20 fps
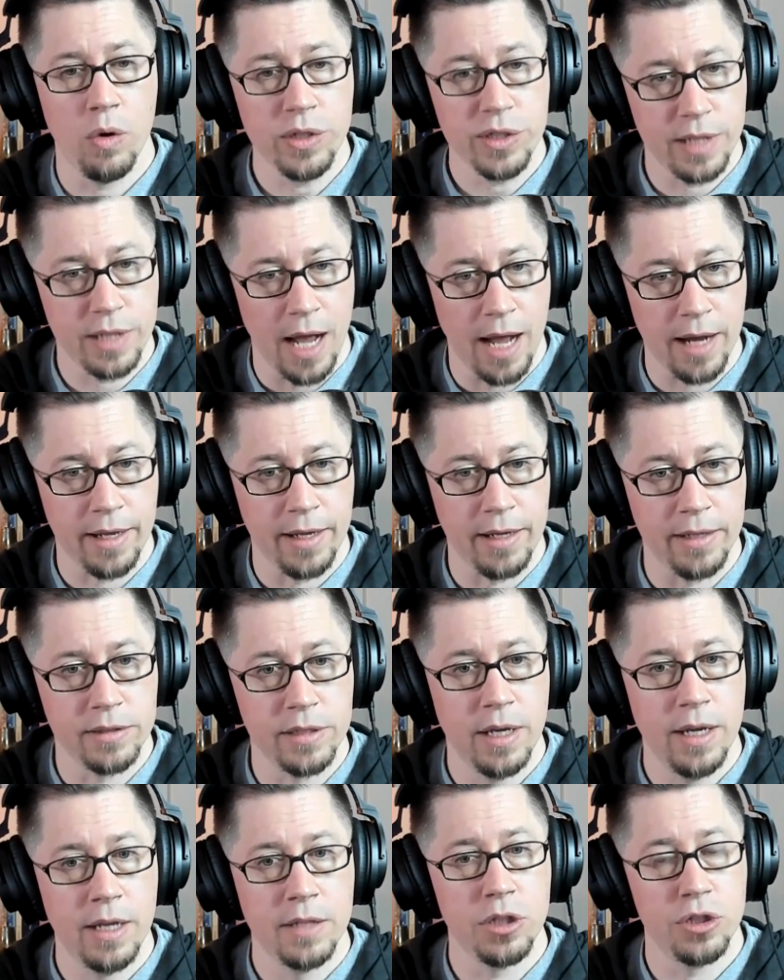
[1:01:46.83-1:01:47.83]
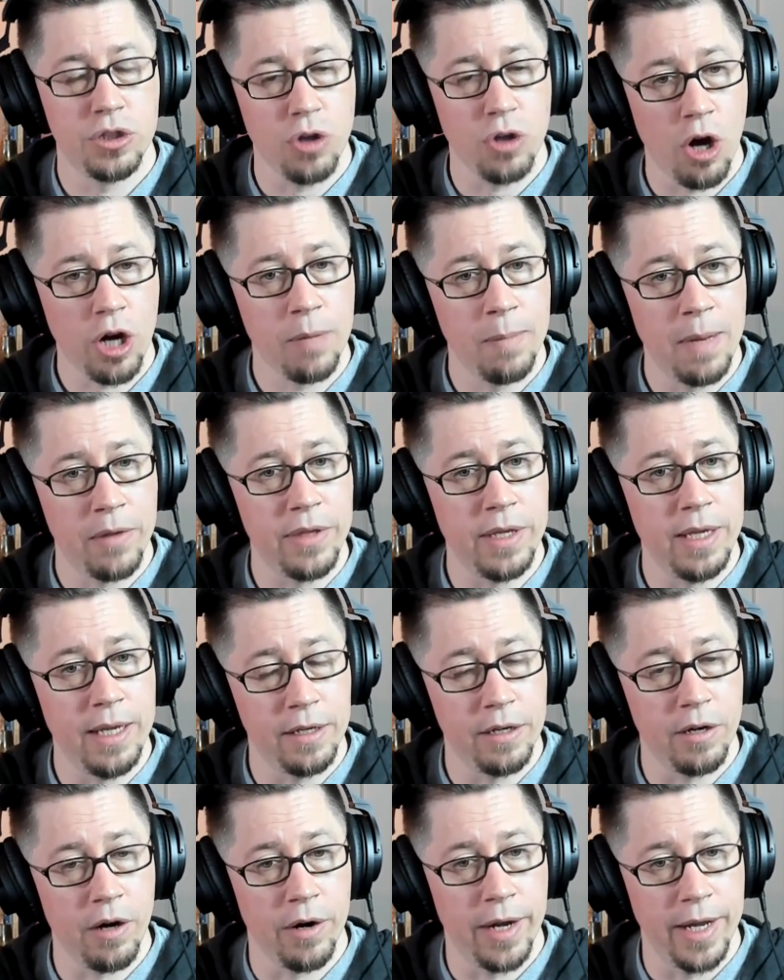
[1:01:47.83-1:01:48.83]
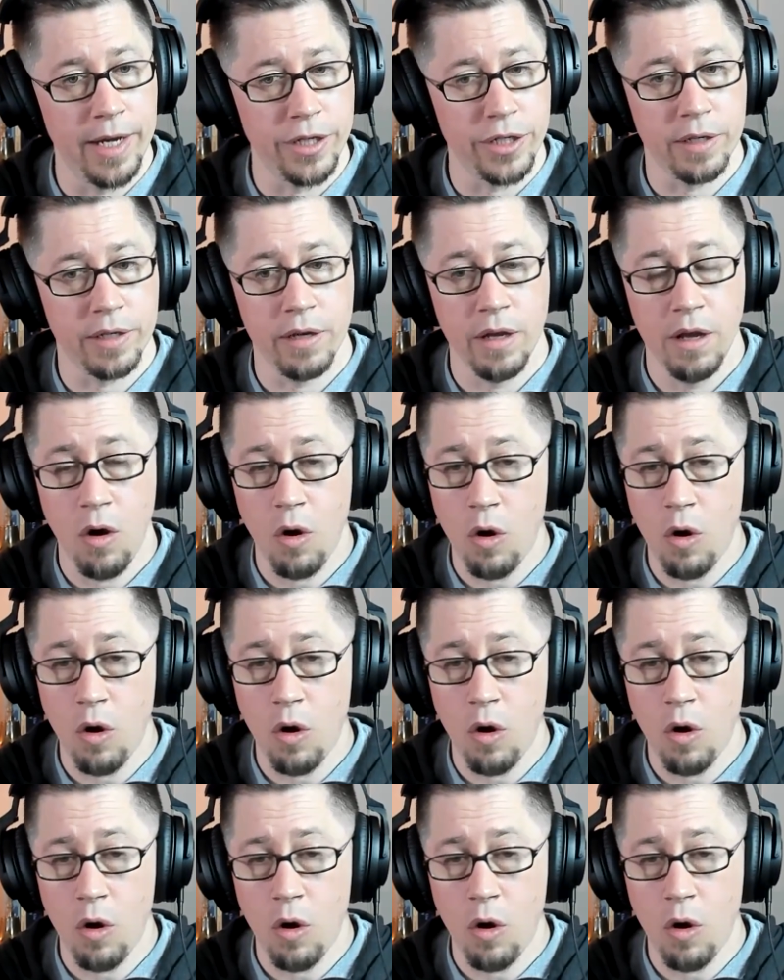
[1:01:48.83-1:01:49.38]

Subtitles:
stockings to talk about the incarnation?